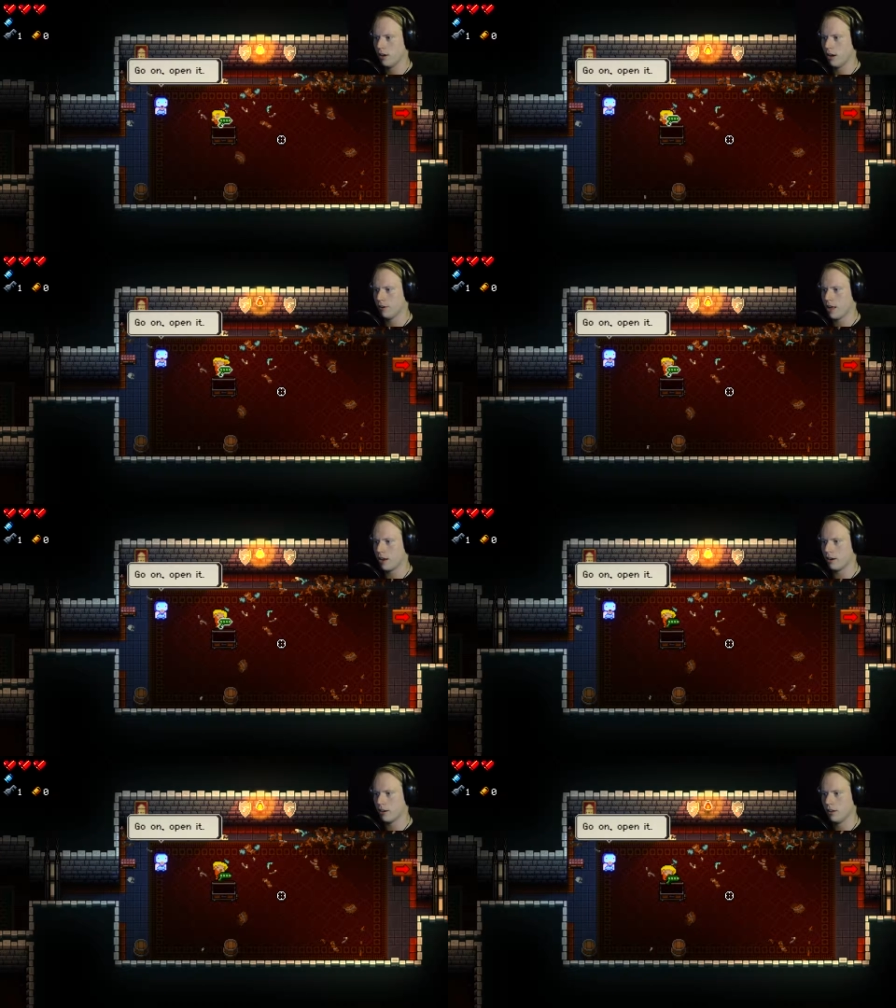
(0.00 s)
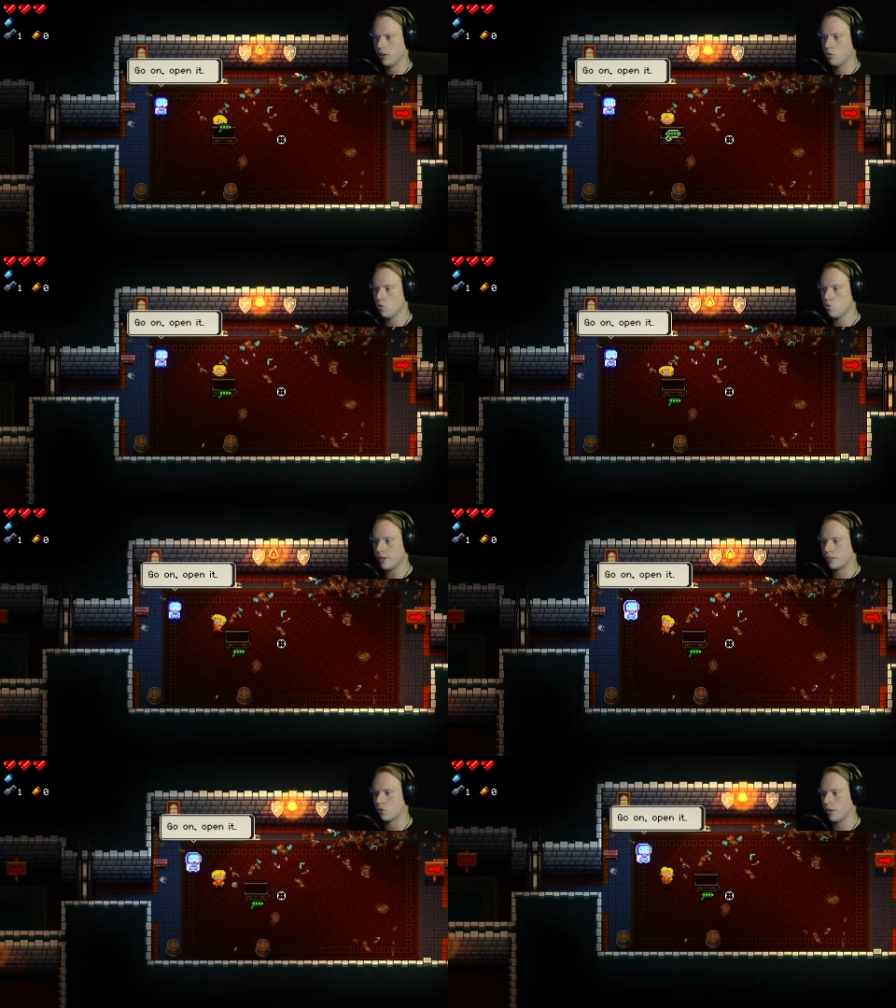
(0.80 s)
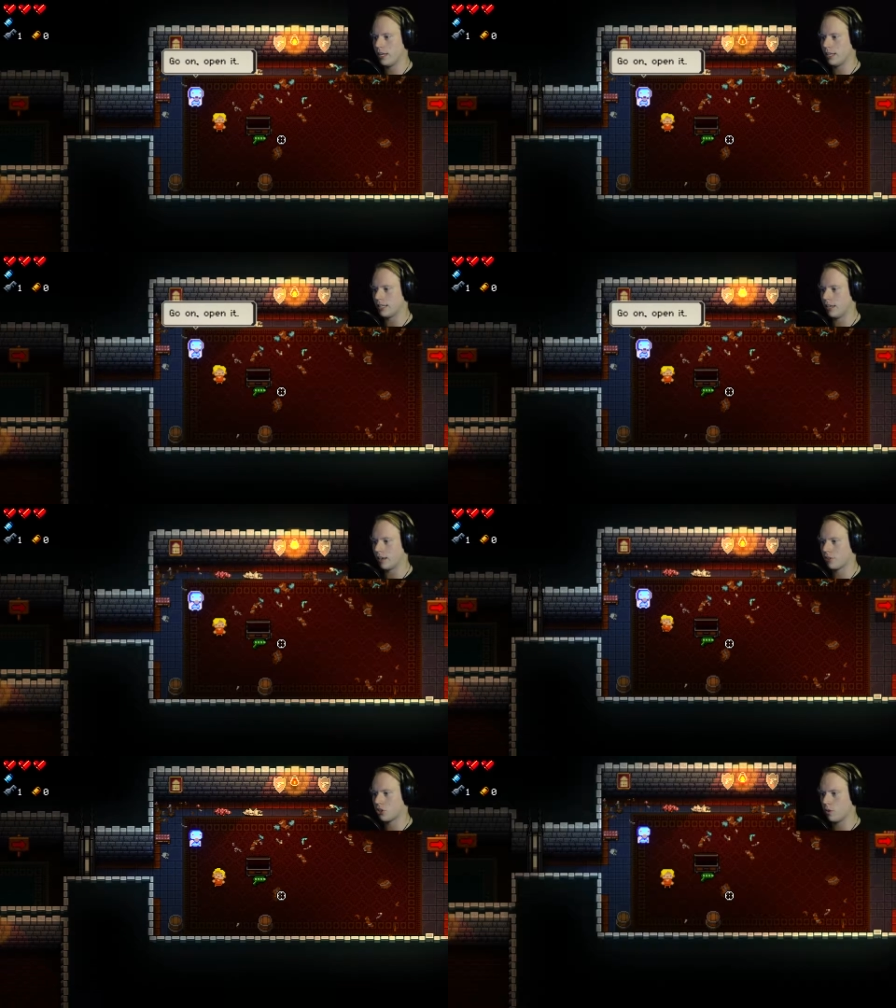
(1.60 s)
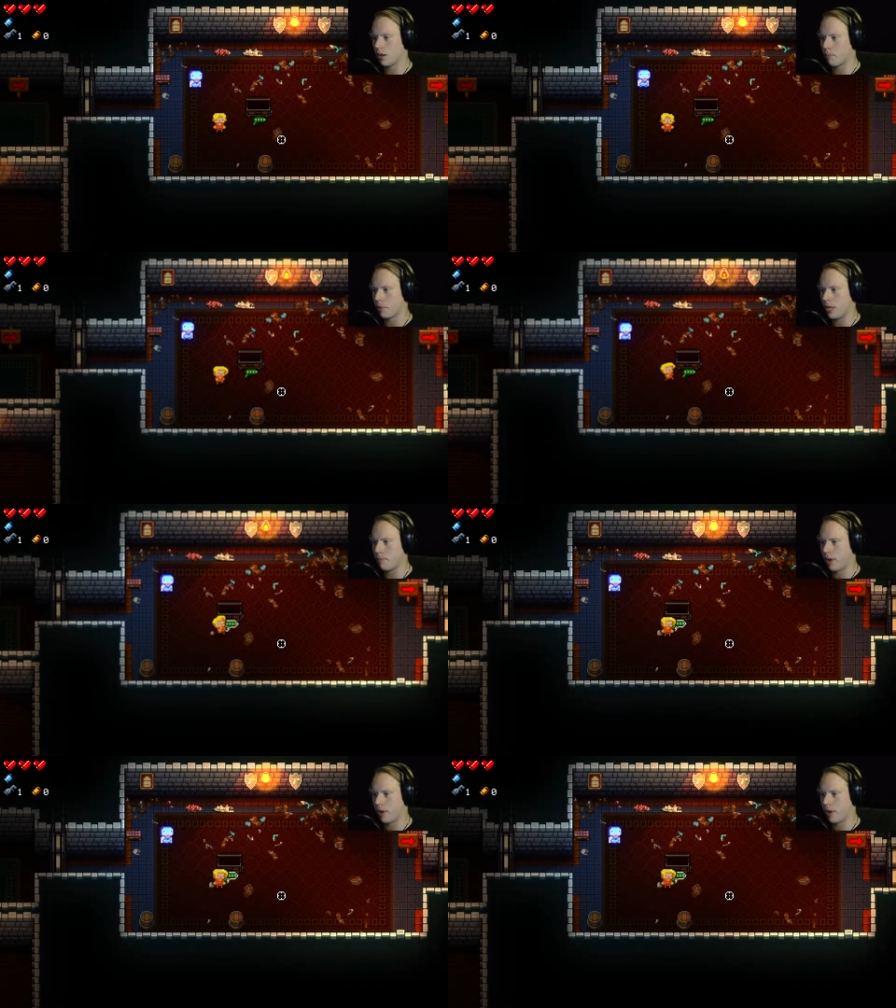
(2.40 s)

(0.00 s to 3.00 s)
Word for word: Alright. Ooh, it's green. It's like shooting a pea